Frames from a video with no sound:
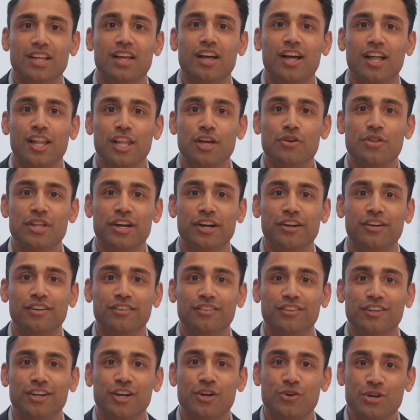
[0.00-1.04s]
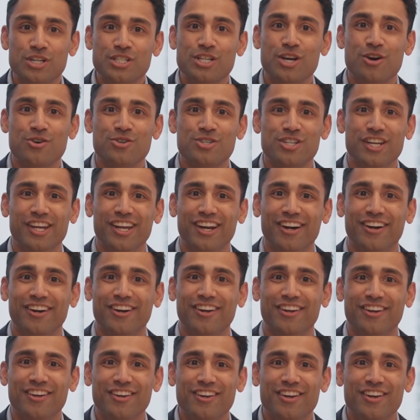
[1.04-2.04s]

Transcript: Hello there, Chris Koshy here.